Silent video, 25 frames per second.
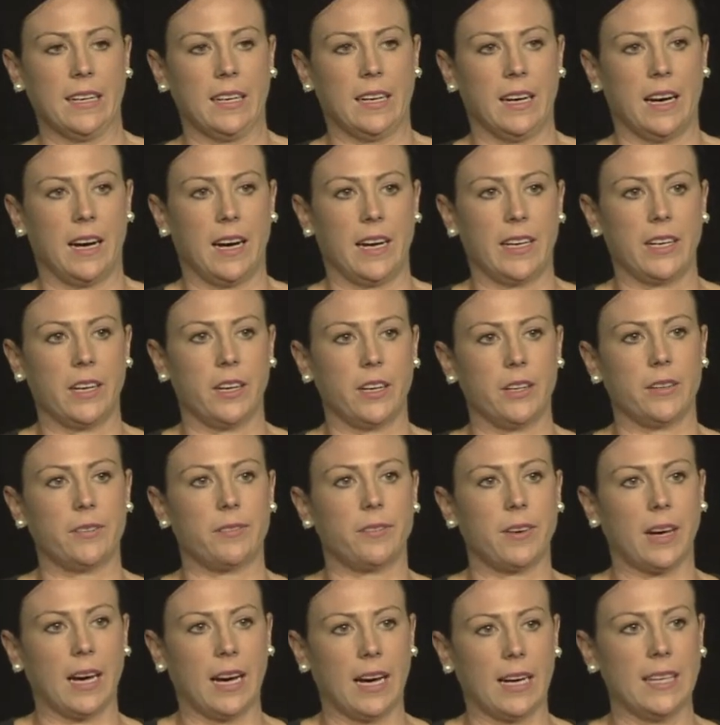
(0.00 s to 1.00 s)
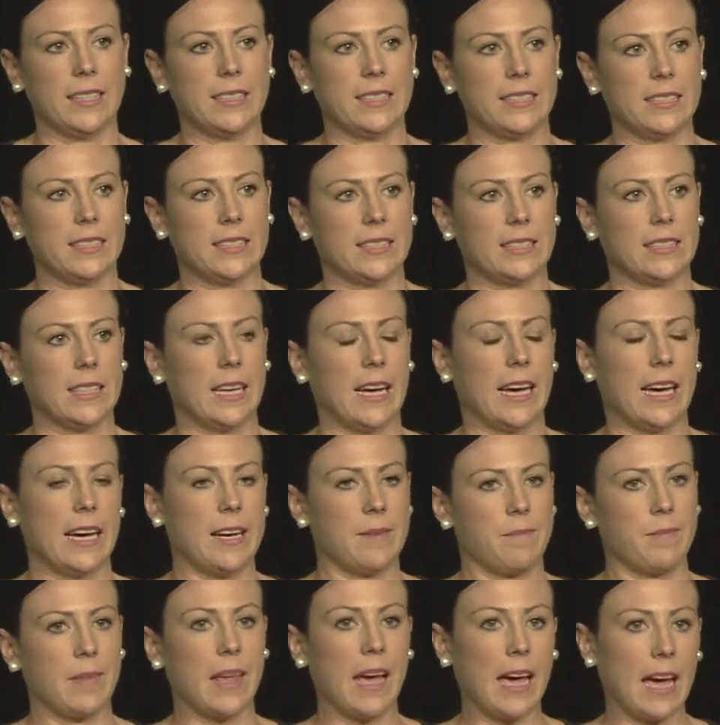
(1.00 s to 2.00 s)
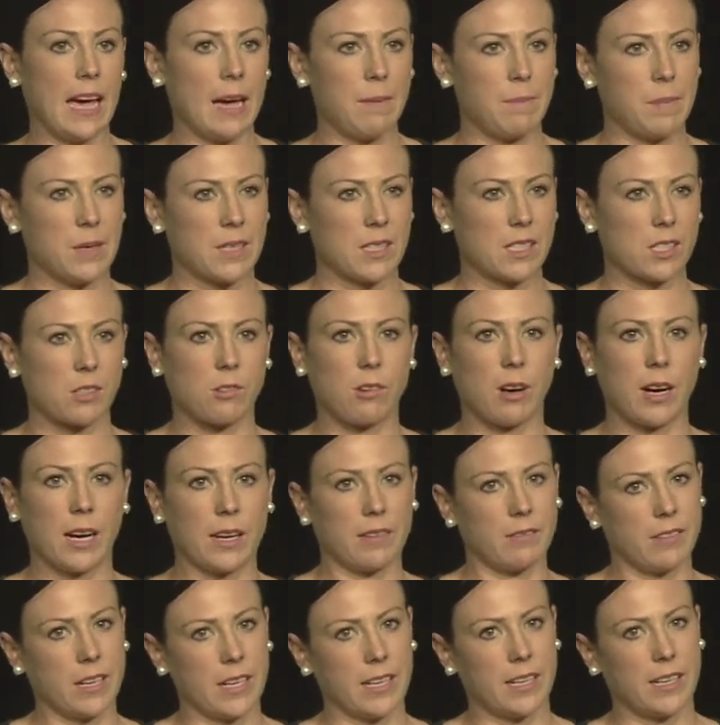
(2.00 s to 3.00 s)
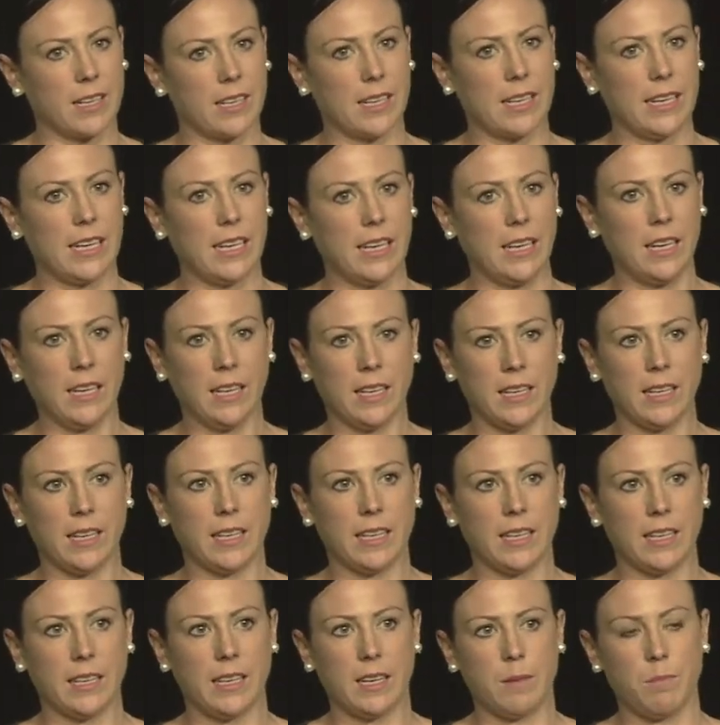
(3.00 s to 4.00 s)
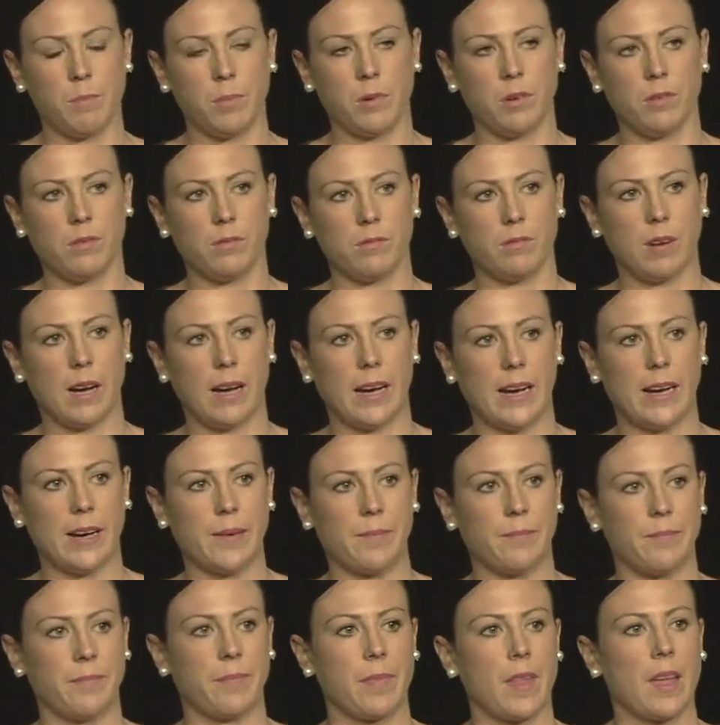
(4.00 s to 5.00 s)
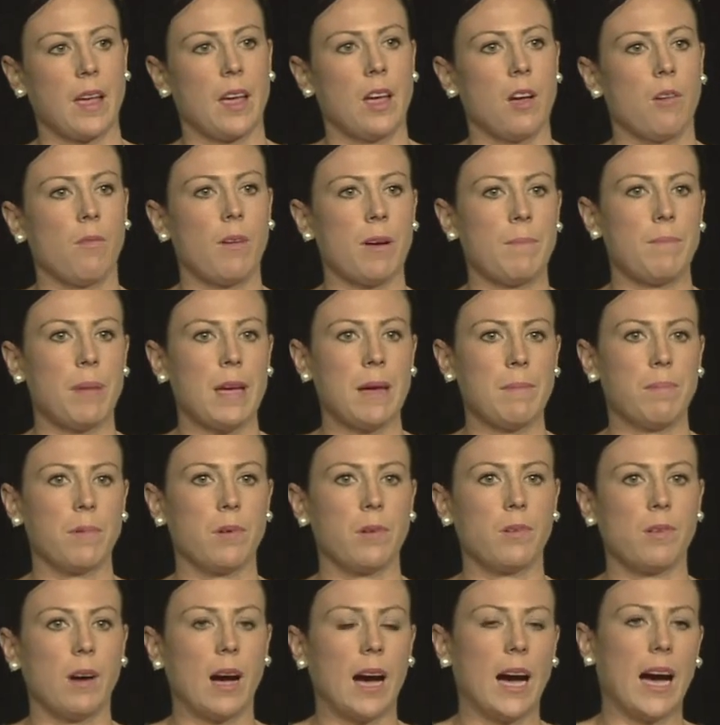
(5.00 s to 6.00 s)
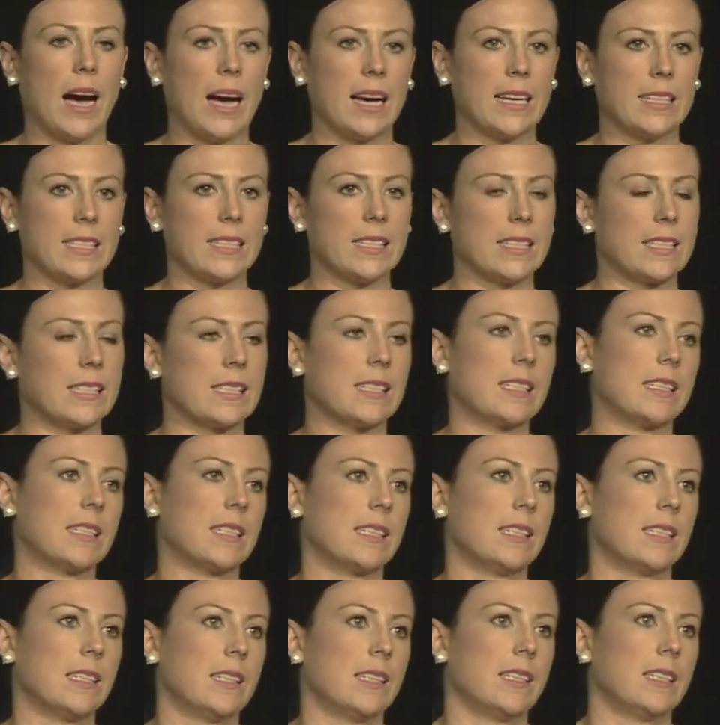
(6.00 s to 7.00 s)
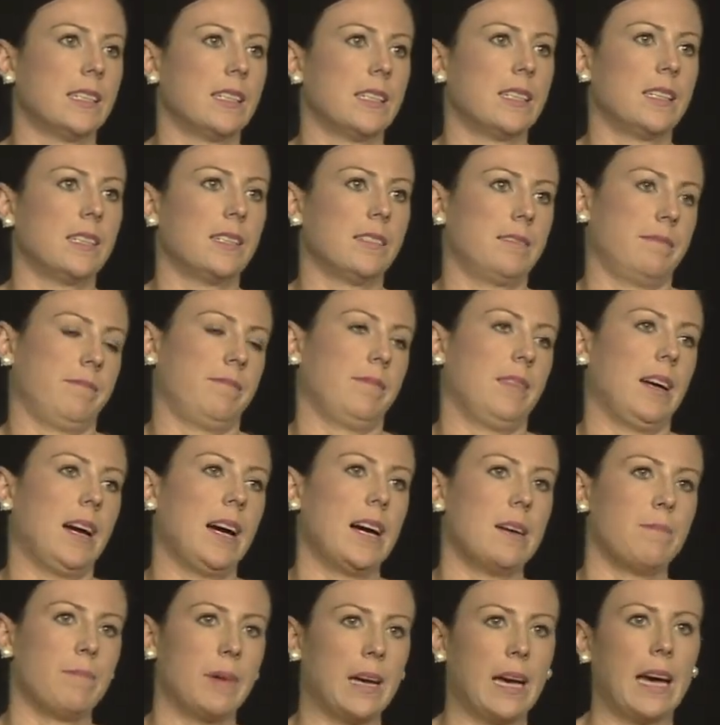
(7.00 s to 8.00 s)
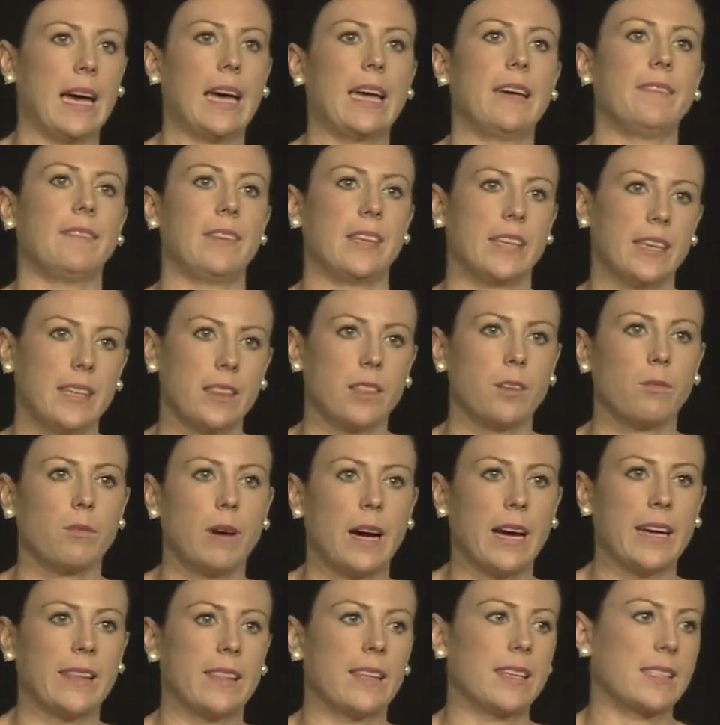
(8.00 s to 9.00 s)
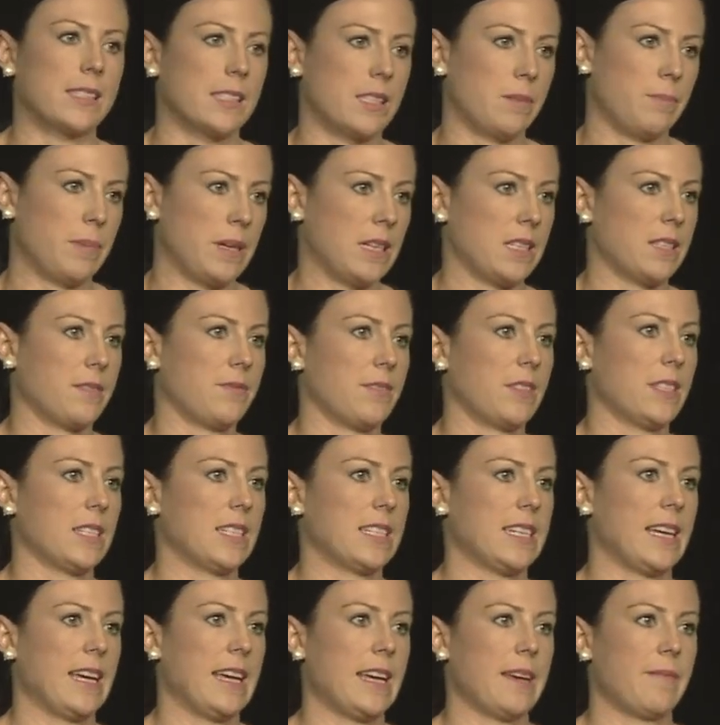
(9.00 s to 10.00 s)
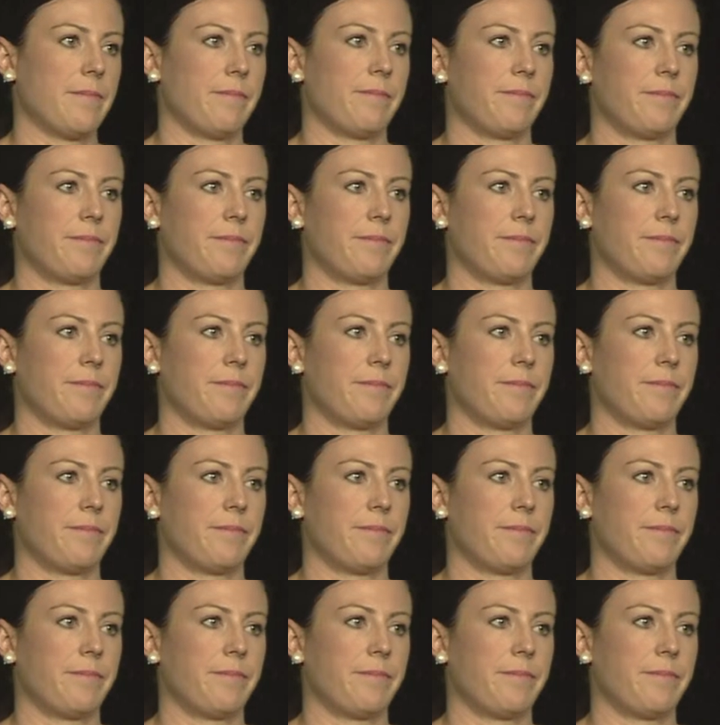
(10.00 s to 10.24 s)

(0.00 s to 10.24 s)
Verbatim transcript: I know for us um, that happens quite regularly in netball um, when people aren't aren't behaving in the way that's the best for the team.